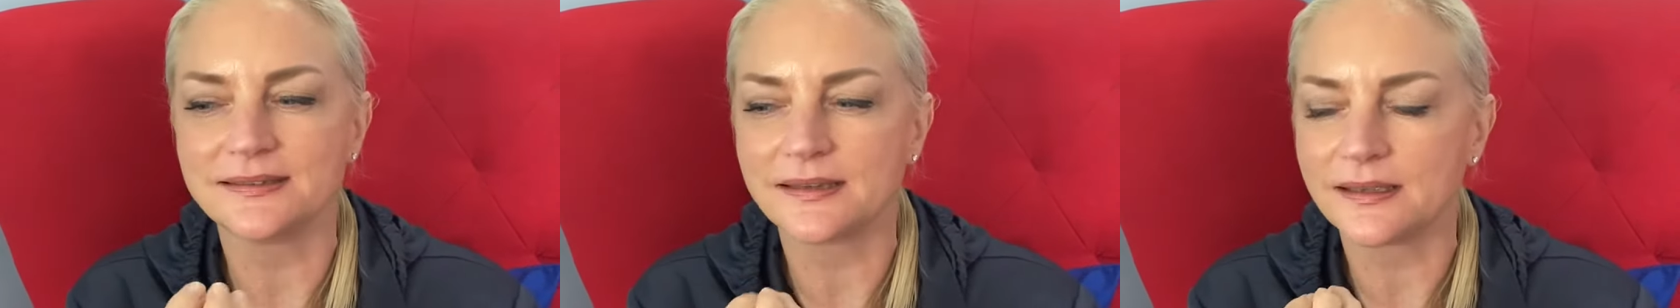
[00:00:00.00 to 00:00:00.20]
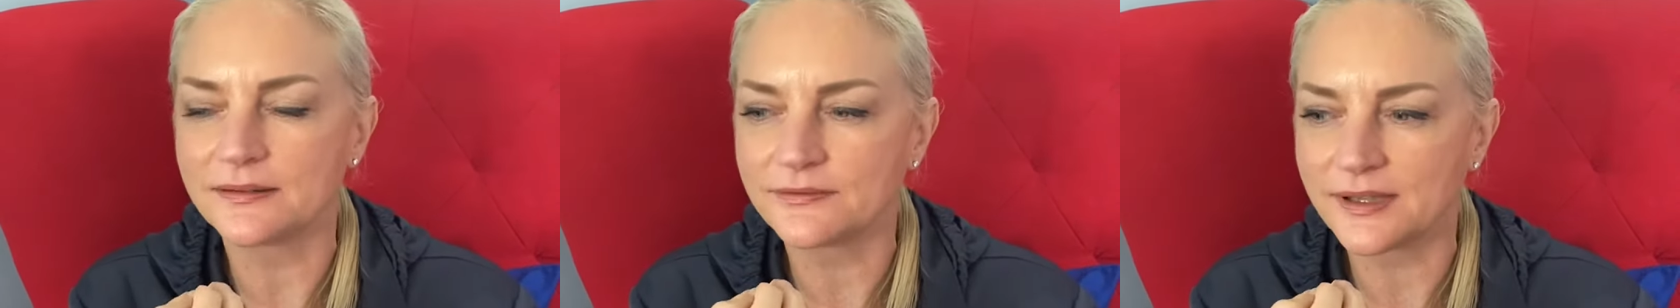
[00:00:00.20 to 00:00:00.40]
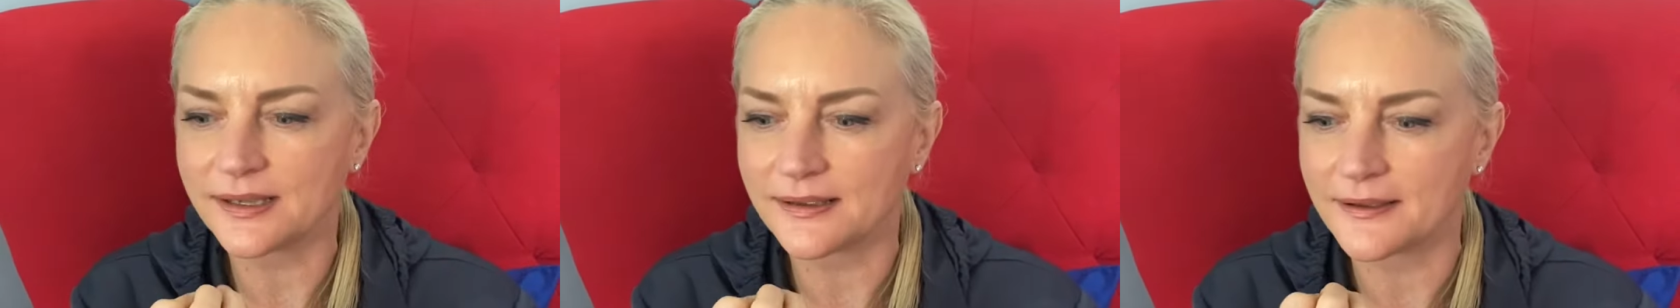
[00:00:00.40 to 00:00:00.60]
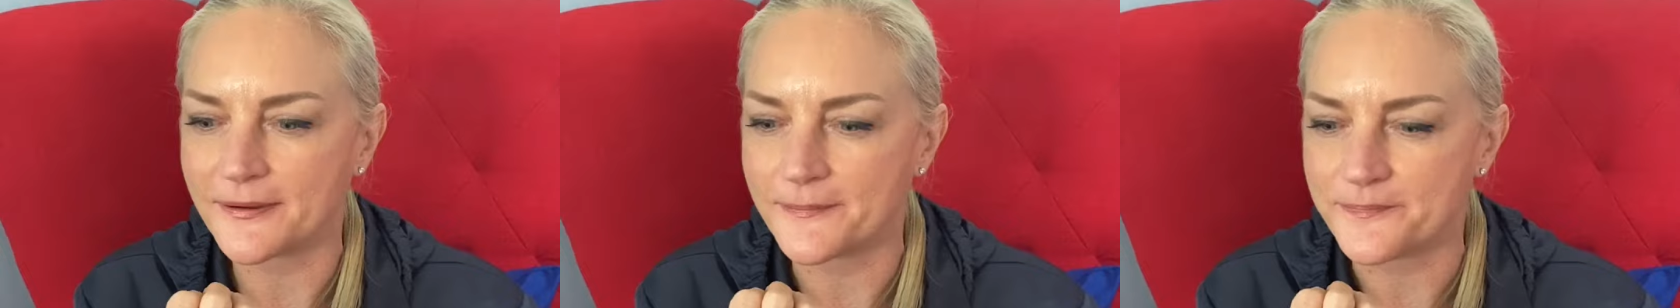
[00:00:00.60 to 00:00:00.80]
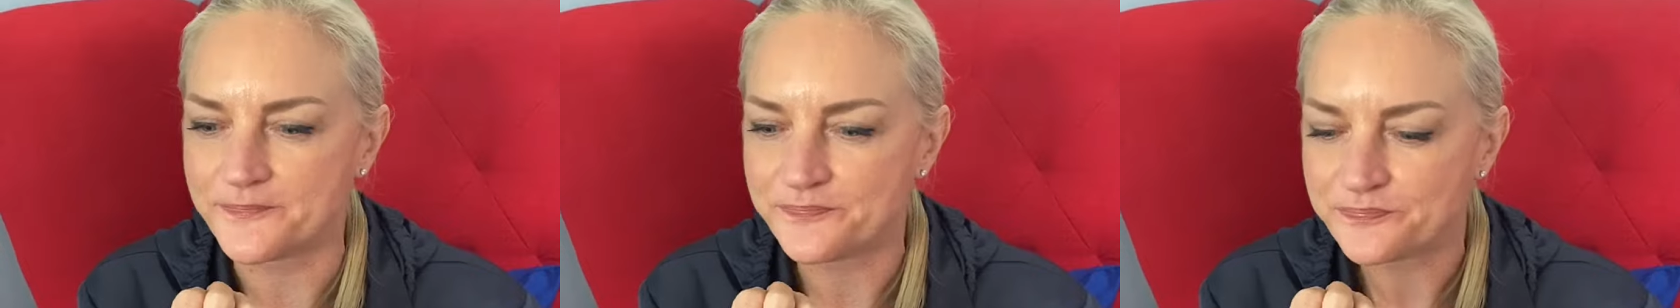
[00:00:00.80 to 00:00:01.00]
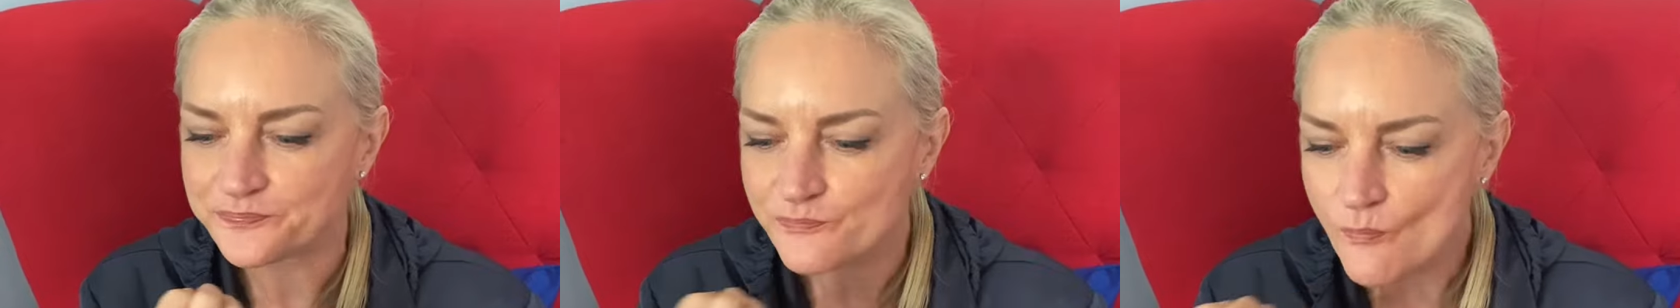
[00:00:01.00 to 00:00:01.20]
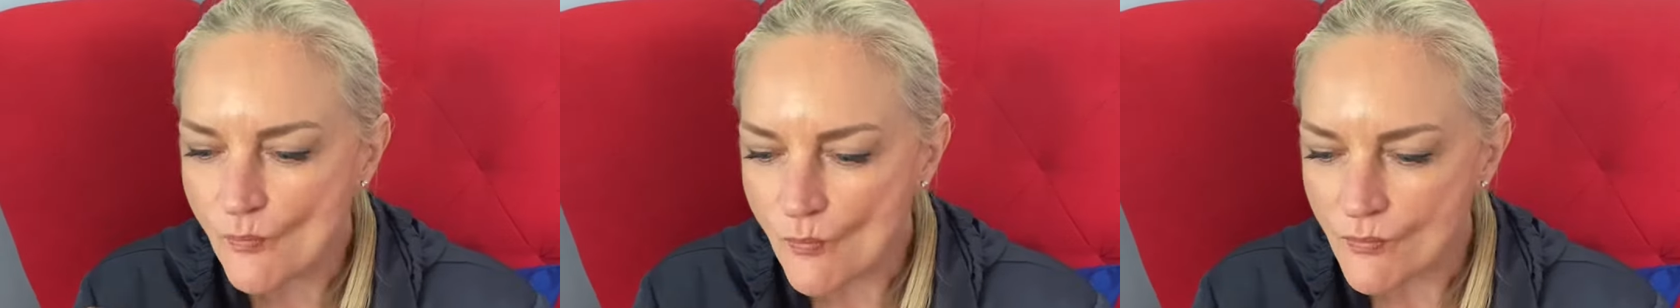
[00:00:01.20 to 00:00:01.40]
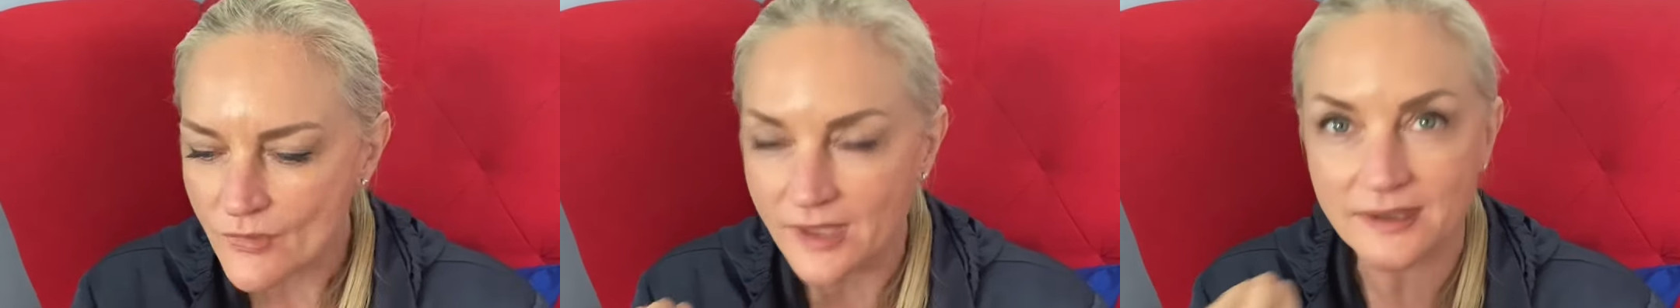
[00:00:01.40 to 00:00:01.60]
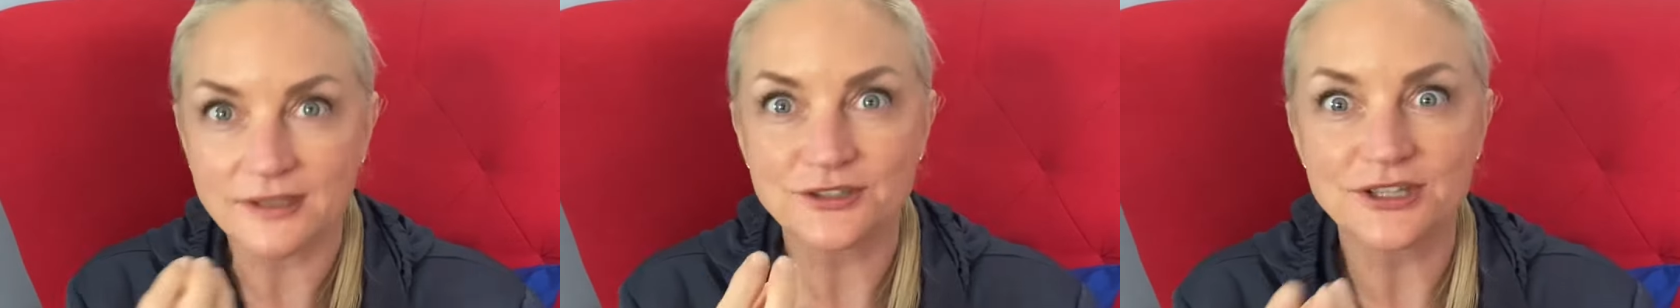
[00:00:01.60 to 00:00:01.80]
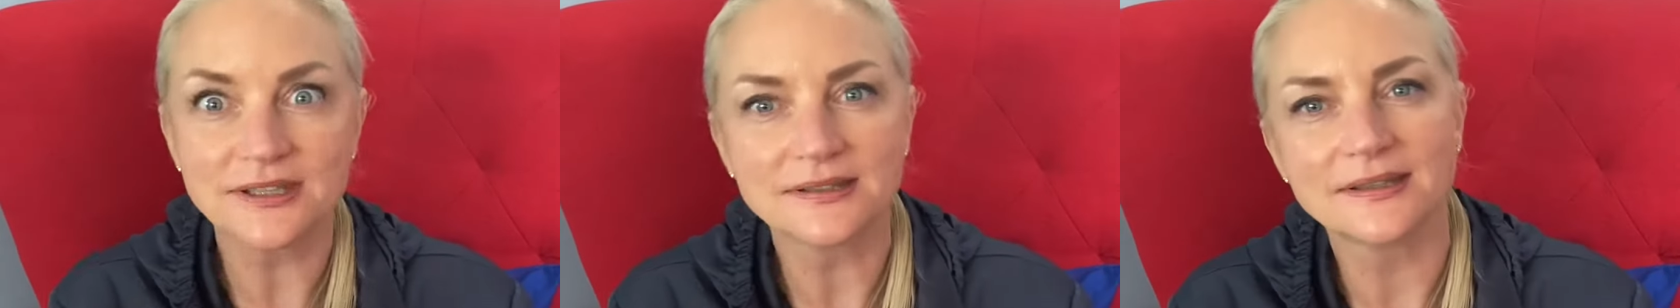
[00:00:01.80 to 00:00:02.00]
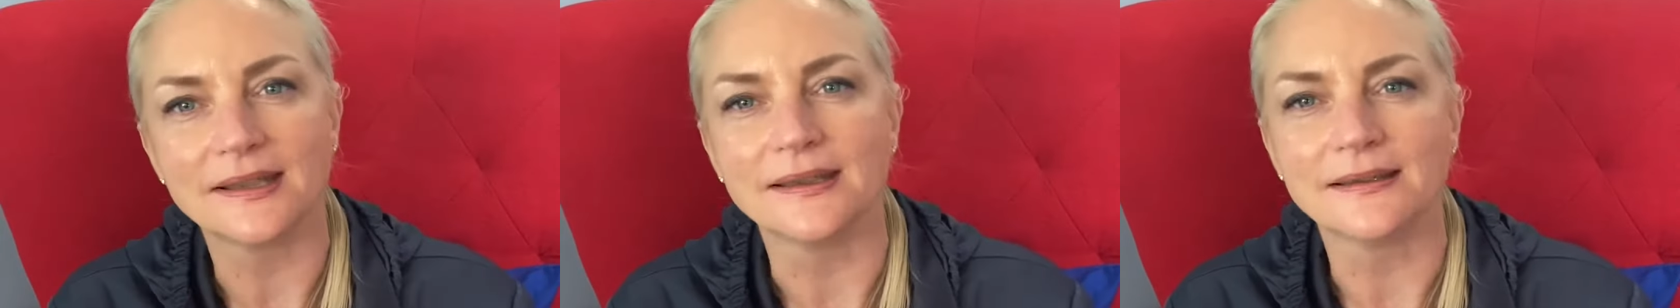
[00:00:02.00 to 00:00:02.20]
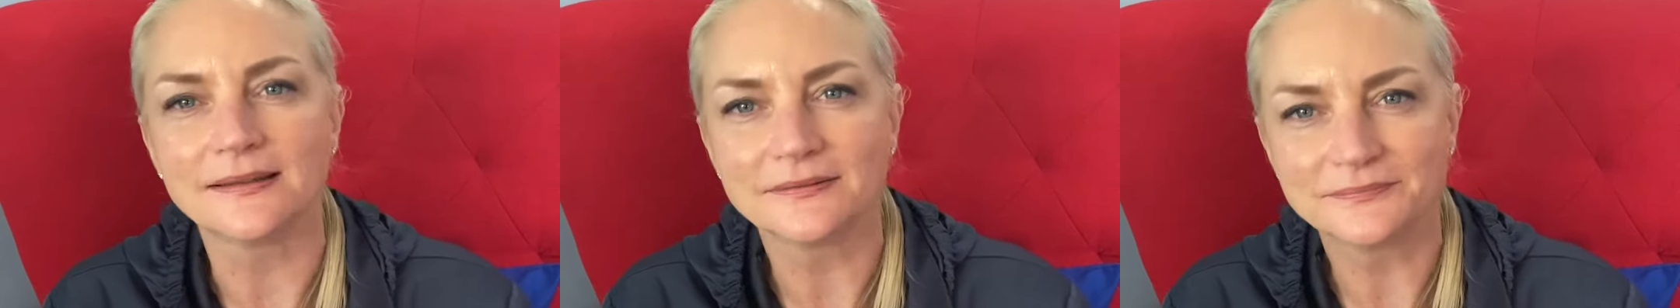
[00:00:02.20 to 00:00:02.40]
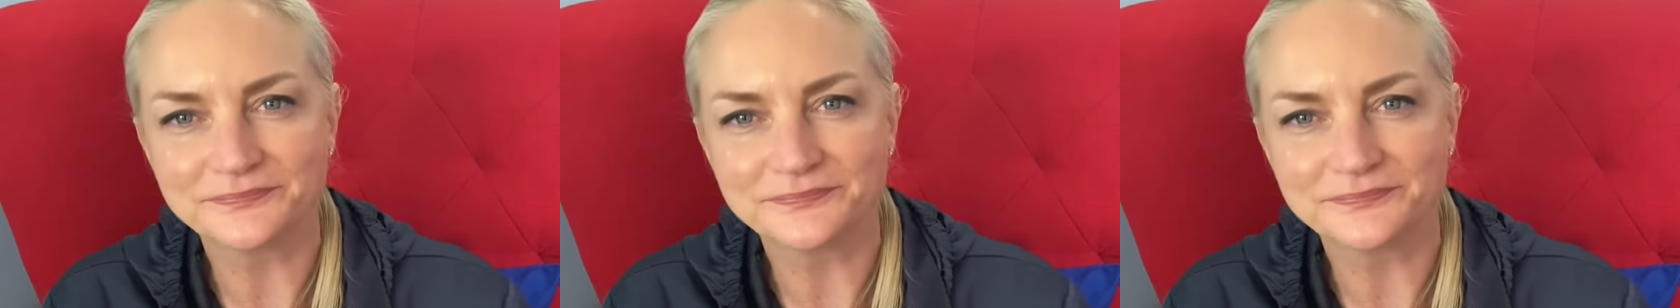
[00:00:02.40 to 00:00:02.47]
kind of like, um, like a cheesecake.